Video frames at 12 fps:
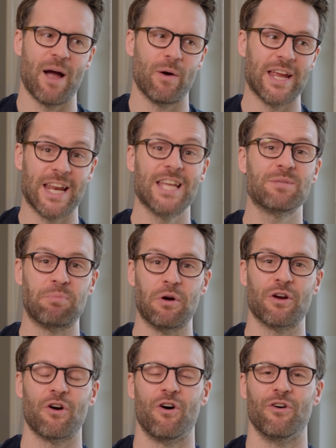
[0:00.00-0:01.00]
in his
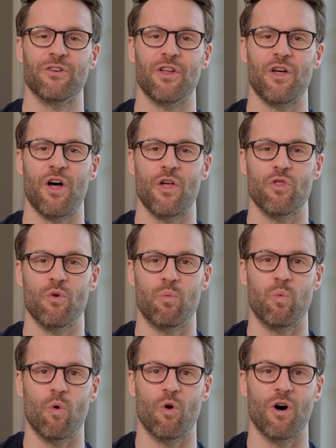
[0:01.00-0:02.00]
book on uh, the
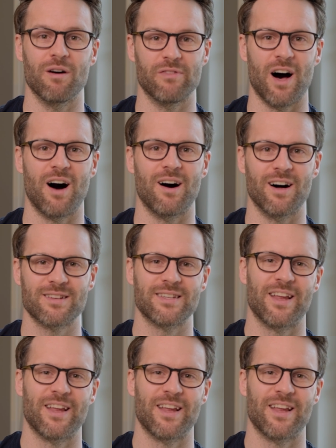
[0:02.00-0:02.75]
war of art.